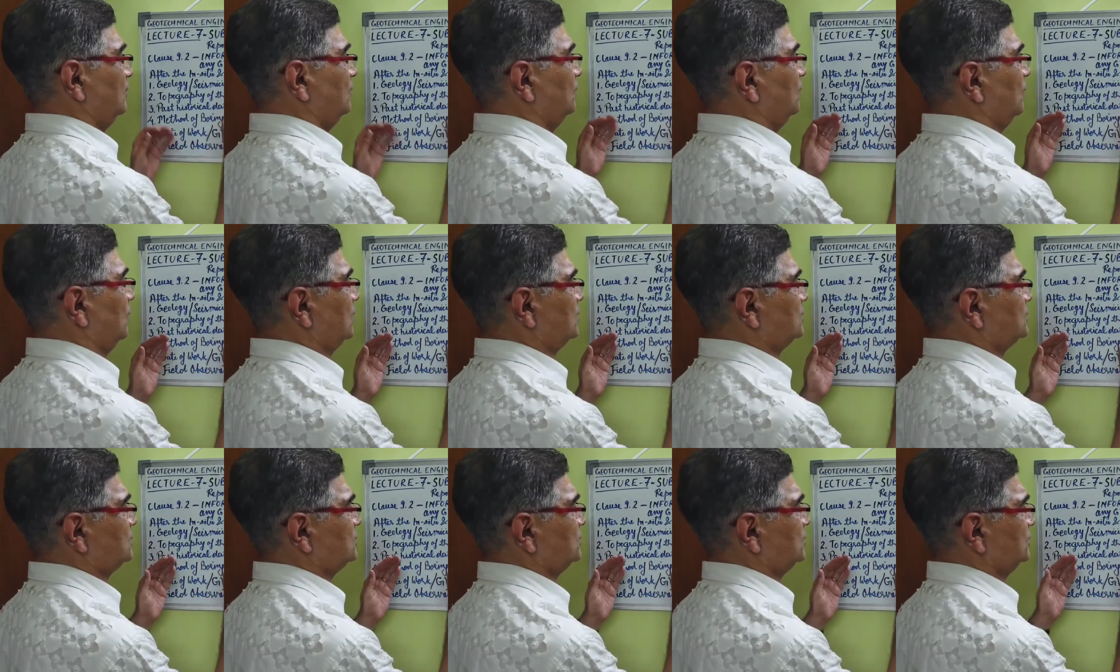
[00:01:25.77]

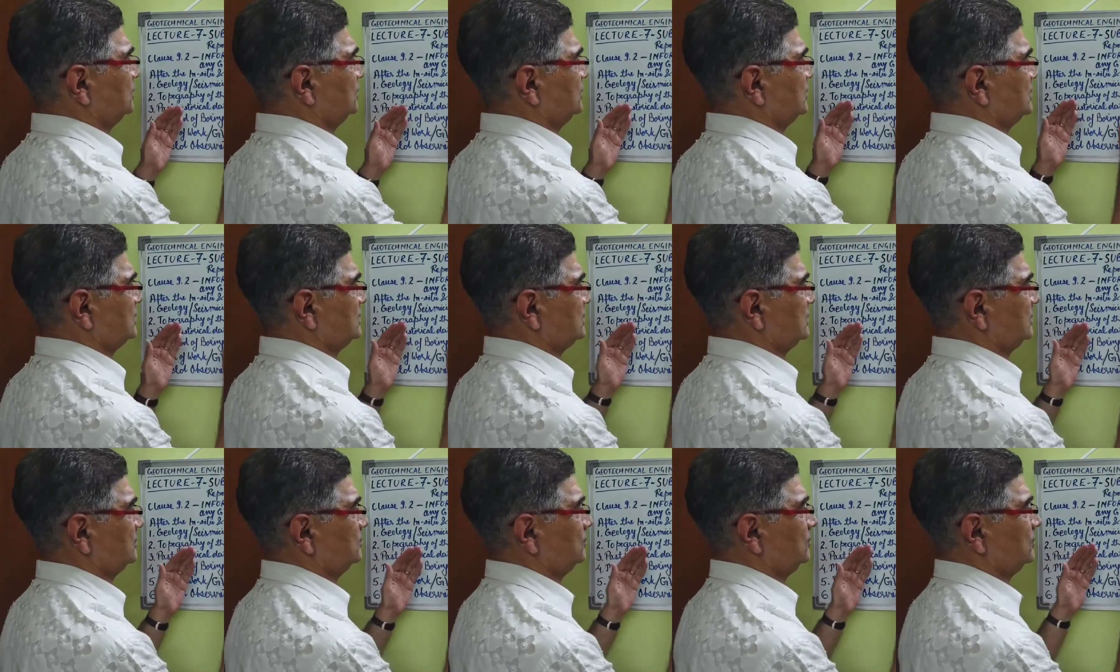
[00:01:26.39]
What should
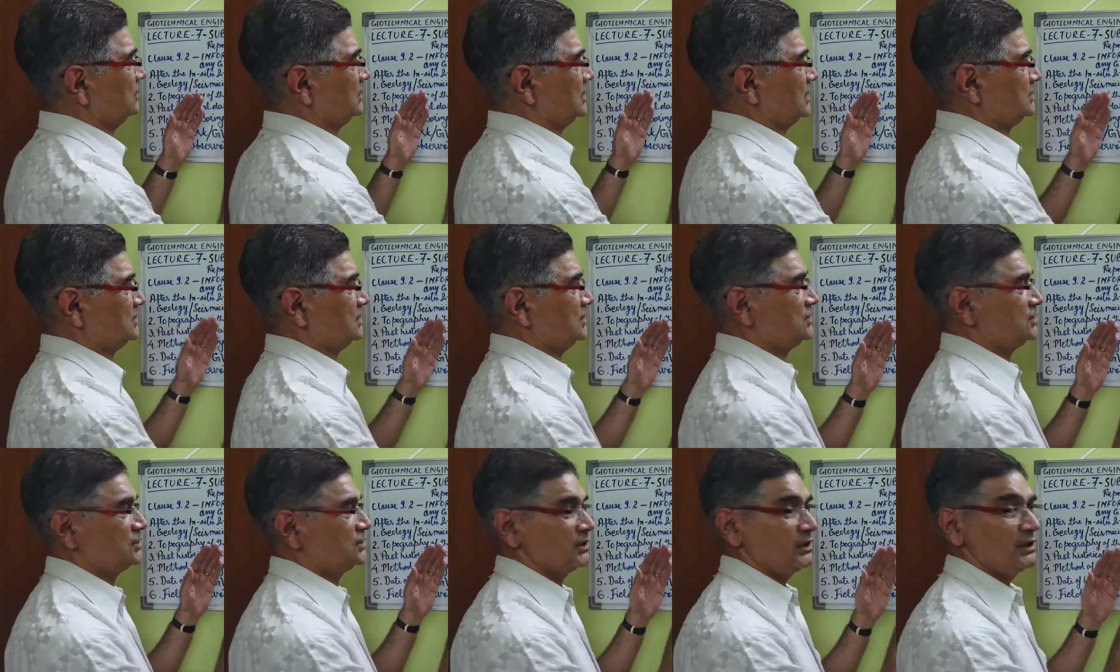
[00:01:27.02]
this report
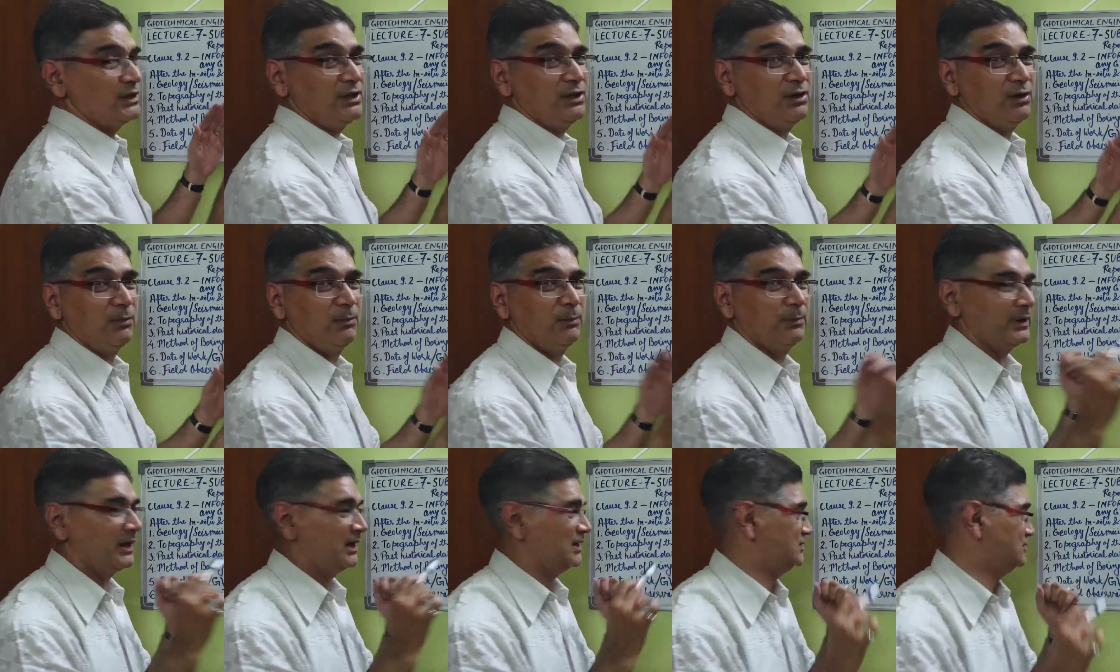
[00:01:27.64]
essentially
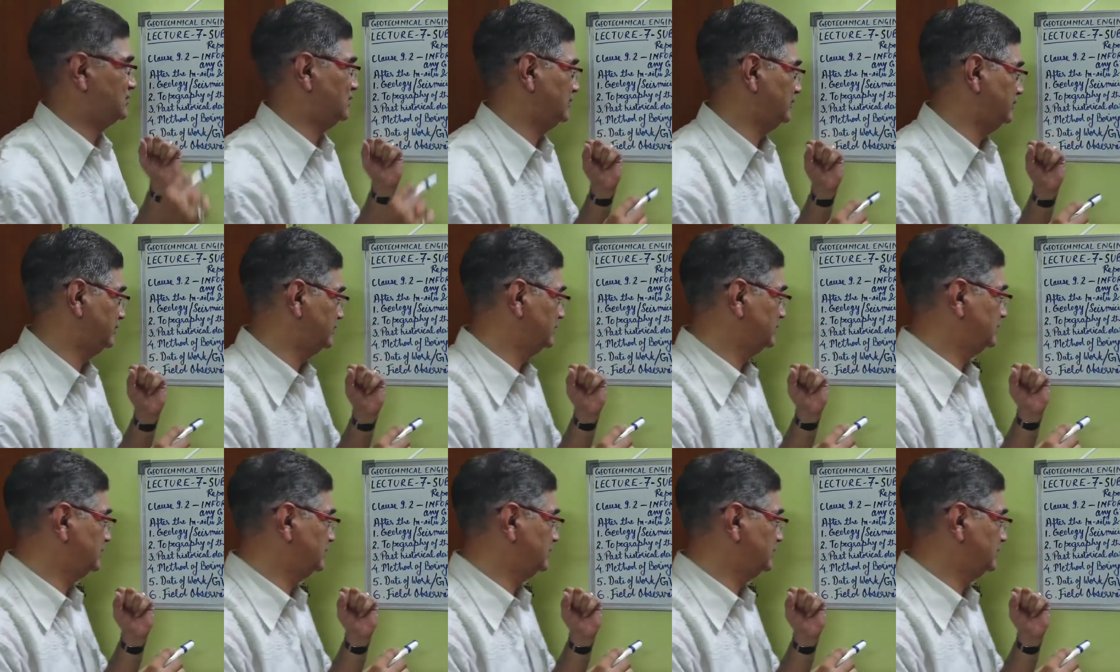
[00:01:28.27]
comprise of?